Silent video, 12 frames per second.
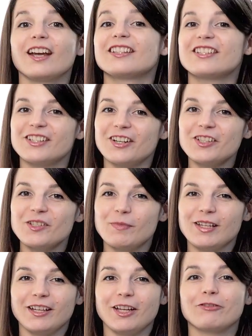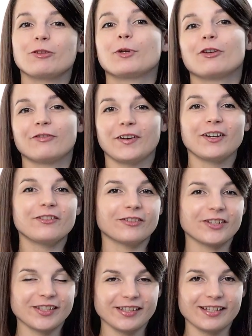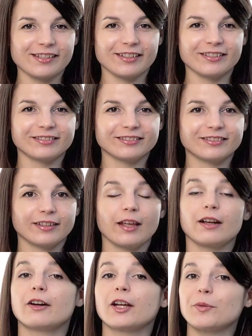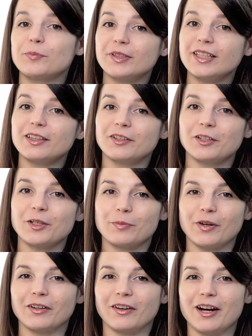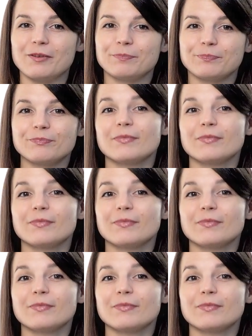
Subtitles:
and start speaking from your very first lesson, get our complete learning program.